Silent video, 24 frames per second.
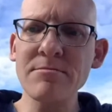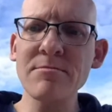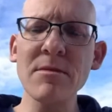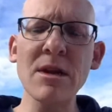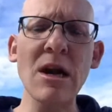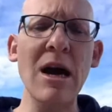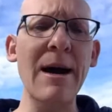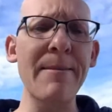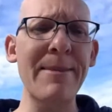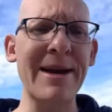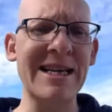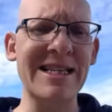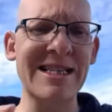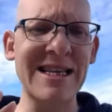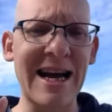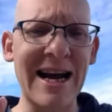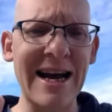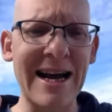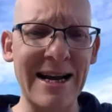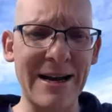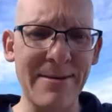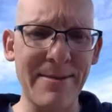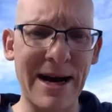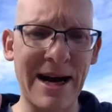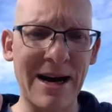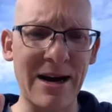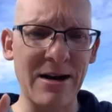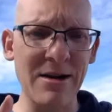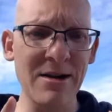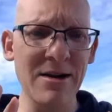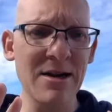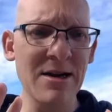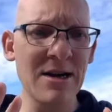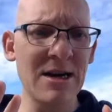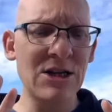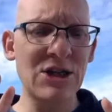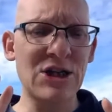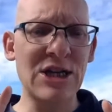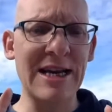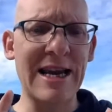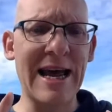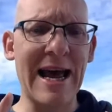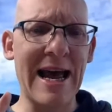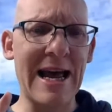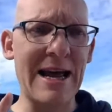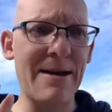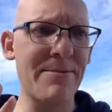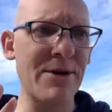I'm excited about
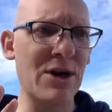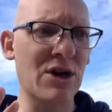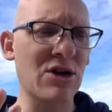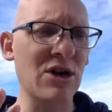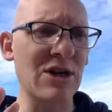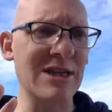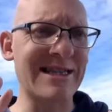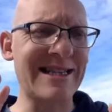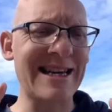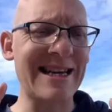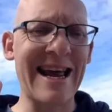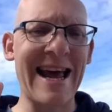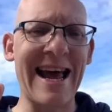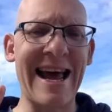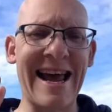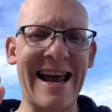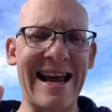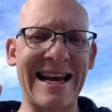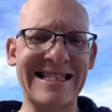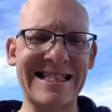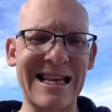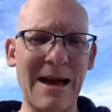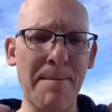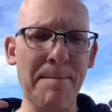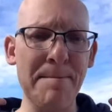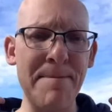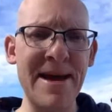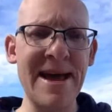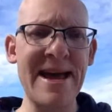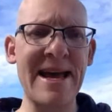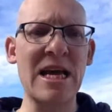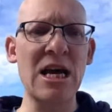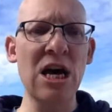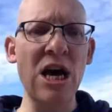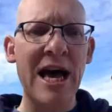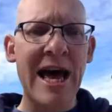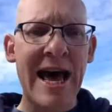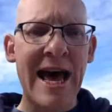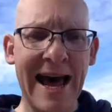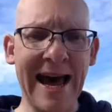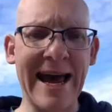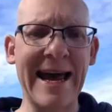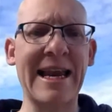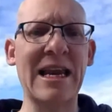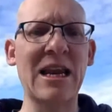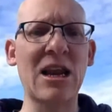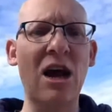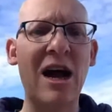today because today is a big
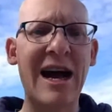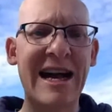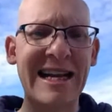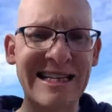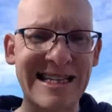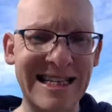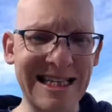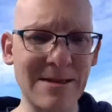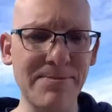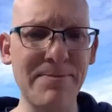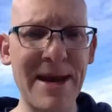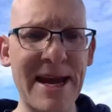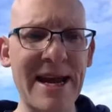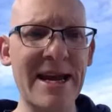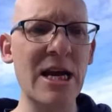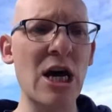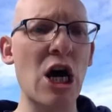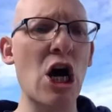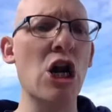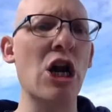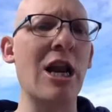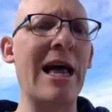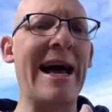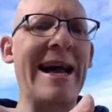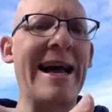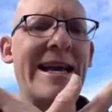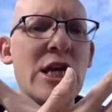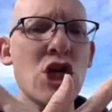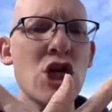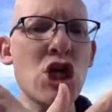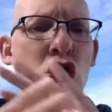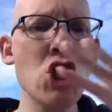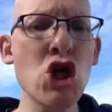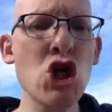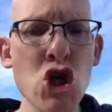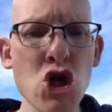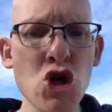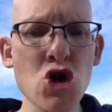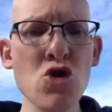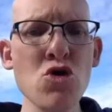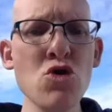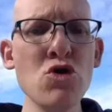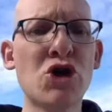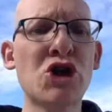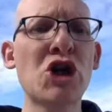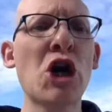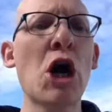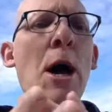headline speaker, like
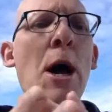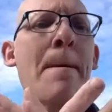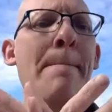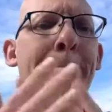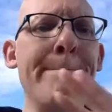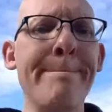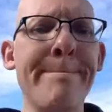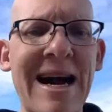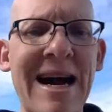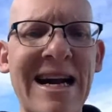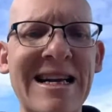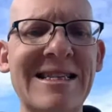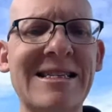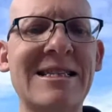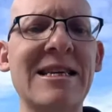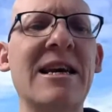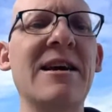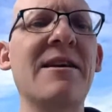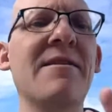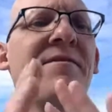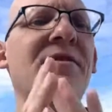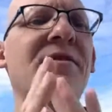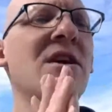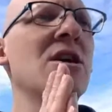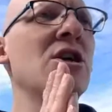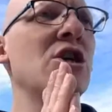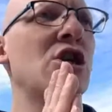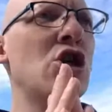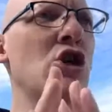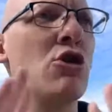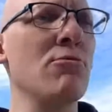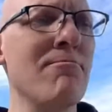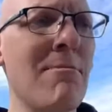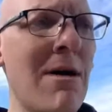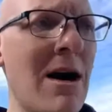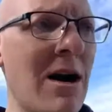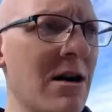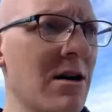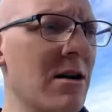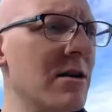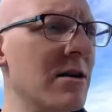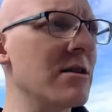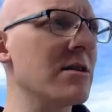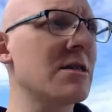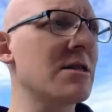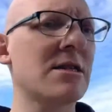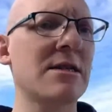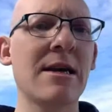huge, massive,
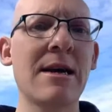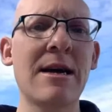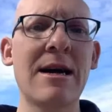humongous.